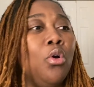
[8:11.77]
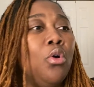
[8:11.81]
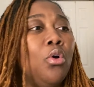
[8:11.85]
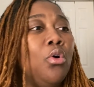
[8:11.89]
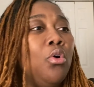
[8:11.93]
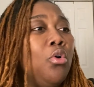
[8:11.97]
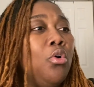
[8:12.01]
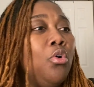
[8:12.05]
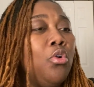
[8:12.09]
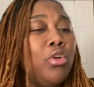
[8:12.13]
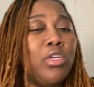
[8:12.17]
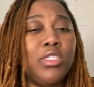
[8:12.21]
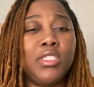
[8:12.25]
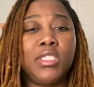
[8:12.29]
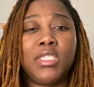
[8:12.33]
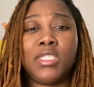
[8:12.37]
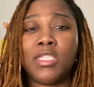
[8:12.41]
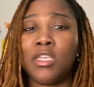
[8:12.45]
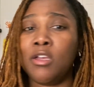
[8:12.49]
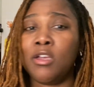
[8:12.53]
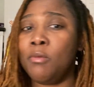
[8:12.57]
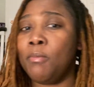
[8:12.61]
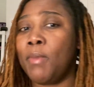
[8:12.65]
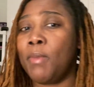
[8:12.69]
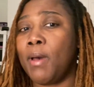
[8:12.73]
who is
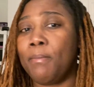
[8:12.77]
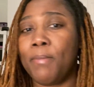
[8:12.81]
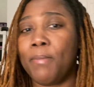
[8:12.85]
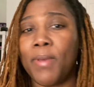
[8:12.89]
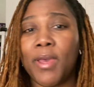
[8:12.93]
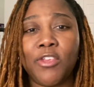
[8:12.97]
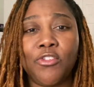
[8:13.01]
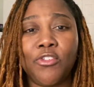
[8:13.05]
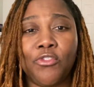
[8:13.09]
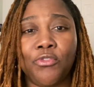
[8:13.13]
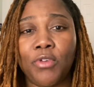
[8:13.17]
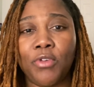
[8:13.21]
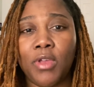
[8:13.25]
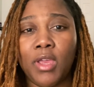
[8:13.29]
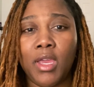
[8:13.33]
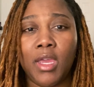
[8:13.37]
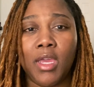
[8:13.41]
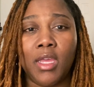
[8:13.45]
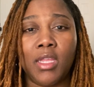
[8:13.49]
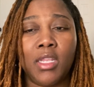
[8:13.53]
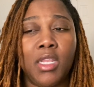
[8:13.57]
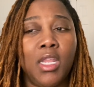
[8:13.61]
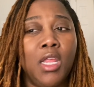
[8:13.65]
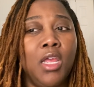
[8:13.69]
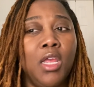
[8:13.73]
still my best
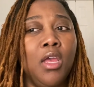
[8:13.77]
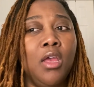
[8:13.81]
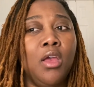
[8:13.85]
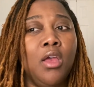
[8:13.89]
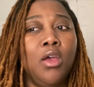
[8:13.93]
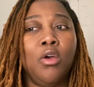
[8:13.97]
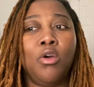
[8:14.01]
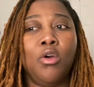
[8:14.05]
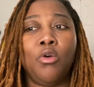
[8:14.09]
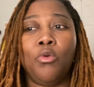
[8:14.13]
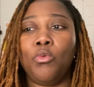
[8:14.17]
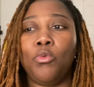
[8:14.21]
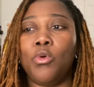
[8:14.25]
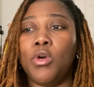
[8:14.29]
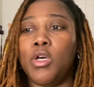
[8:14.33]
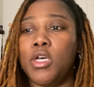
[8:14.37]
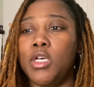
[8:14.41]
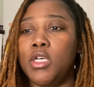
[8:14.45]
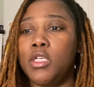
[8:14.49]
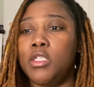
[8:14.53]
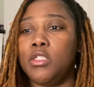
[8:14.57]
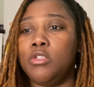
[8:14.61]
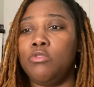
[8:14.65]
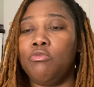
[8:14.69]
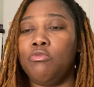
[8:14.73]
friend,
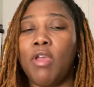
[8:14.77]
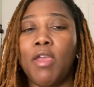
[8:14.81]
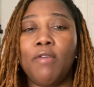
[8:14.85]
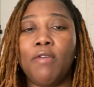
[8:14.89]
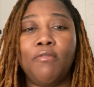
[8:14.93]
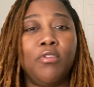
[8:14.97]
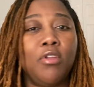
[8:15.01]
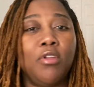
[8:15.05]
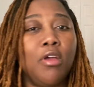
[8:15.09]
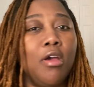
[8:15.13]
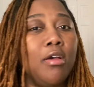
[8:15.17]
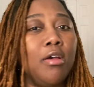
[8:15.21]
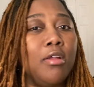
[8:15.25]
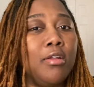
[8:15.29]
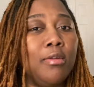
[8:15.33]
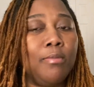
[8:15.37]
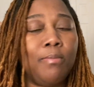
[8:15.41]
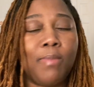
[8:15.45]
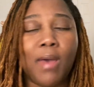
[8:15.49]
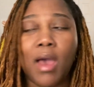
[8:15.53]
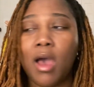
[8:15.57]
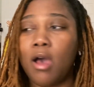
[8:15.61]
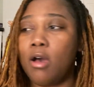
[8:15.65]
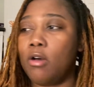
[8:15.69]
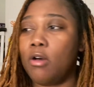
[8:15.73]
was raving on
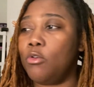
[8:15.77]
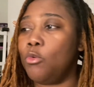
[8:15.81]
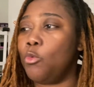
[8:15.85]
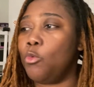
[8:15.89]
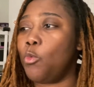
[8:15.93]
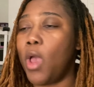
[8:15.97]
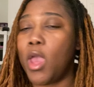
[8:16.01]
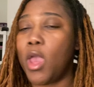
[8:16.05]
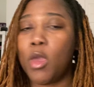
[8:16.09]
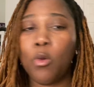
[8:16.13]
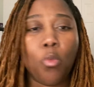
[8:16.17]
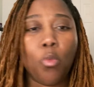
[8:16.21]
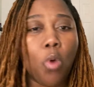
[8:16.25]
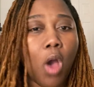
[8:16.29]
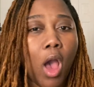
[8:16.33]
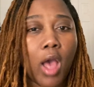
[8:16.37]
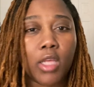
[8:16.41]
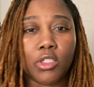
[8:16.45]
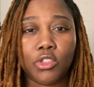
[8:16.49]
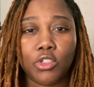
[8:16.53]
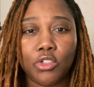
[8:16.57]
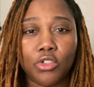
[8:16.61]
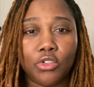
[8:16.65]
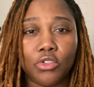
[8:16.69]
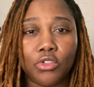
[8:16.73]
about Weight
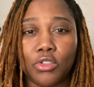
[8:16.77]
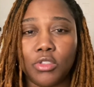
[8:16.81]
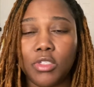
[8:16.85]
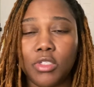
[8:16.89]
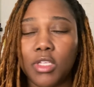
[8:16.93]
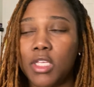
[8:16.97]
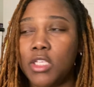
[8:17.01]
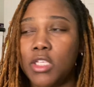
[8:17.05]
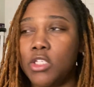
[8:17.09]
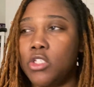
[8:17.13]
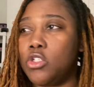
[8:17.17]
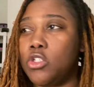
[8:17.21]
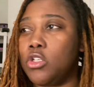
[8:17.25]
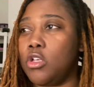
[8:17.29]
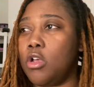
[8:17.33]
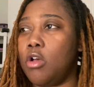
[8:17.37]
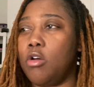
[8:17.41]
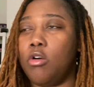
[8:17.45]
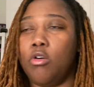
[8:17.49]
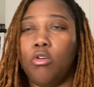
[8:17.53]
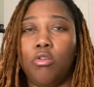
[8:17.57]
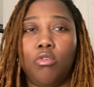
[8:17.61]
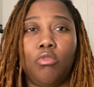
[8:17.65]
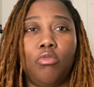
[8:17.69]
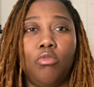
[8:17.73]
Watchers. And
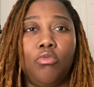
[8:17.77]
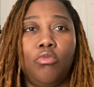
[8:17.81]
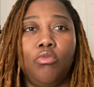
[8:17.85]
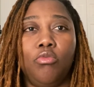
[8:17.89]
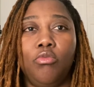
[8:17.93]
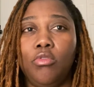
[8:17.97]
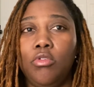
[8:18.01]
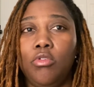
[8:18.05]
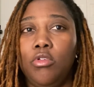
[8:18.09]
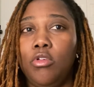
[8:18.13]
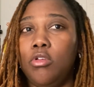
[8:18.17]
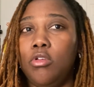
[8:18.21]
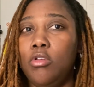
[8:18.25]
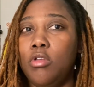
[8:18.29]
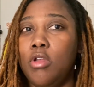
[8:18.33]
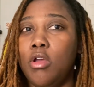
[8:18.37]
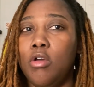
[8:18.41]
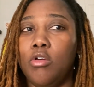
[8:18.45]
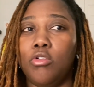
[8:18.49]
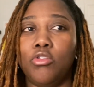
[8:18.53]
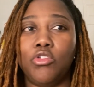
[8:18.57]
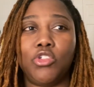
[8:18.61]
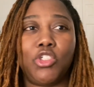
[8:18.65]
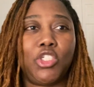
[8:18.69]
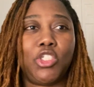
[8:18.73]
so, you
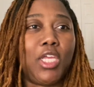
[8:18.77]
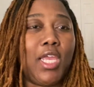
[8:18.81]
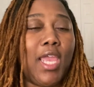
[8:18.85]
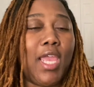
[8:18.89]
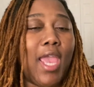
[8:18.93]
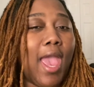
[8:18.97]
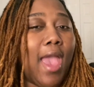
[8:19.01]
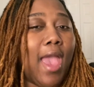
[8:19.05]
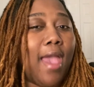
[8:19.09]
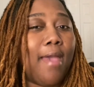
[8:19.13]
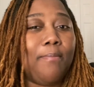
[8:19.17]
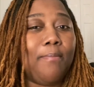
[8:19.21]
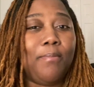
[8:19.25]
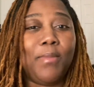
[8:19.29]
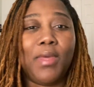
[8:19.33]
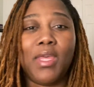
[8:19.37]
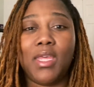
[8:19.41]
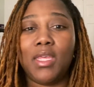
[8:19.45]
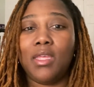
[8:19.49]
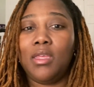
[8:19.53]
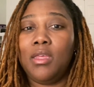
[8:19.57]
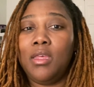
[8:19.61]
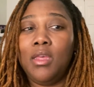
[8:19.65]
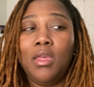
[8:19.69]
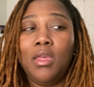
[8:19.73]
know, she had me,